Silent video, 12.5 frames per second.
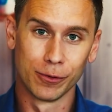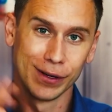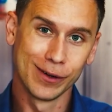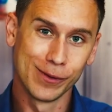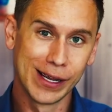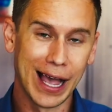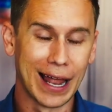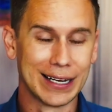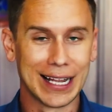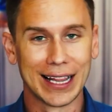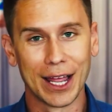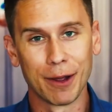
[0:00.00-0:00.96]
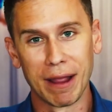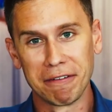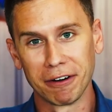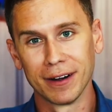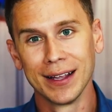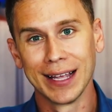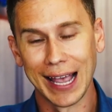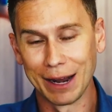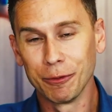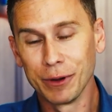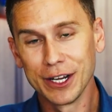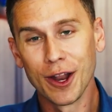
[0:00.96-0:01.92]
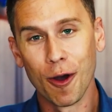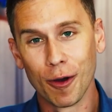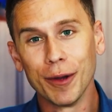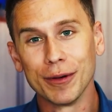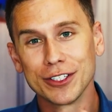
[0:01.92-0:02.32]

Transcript: We, we got a daylight waiver, and we know